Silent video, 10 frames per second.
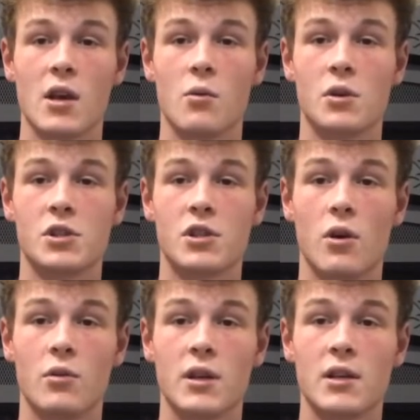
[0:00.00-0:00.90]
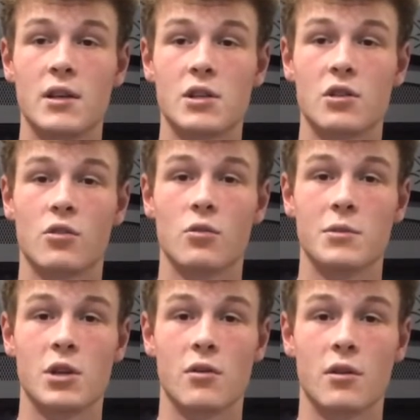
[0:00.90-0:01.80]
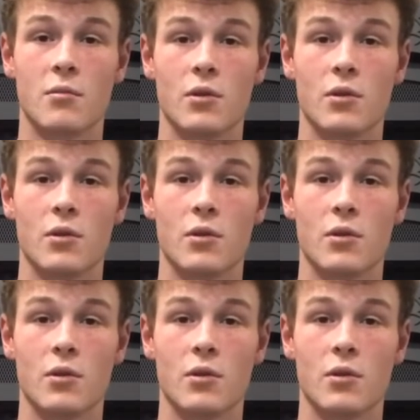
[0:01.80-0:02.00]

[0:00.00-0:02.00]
which is the only addition group shown in the